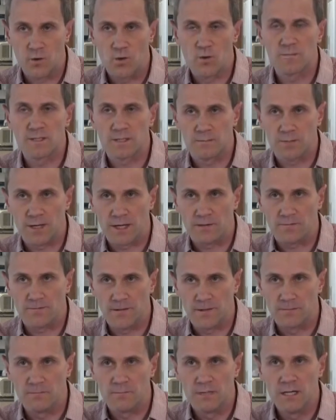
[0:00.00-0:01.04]
forms a
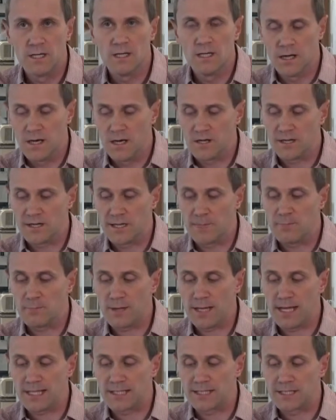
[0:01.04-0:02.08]
biofilm on an
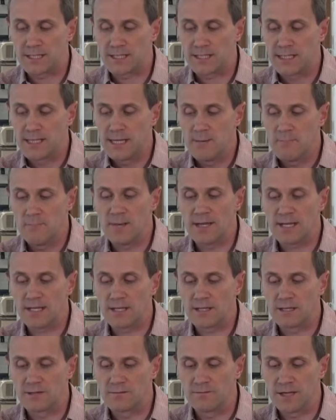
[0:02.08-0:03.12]
implanted
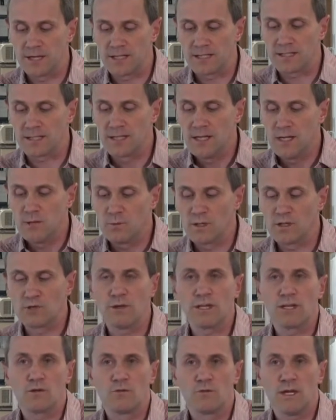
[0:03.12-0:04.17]
medical device, we try
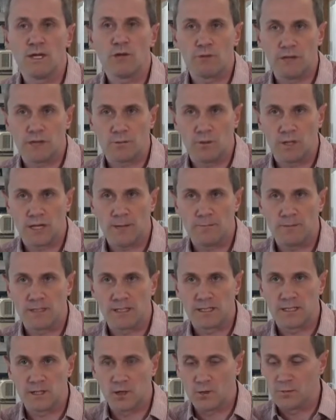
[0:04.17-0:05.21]
to recreate what happens
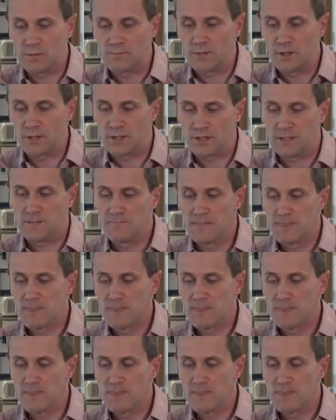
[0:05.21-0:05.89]
in the human body.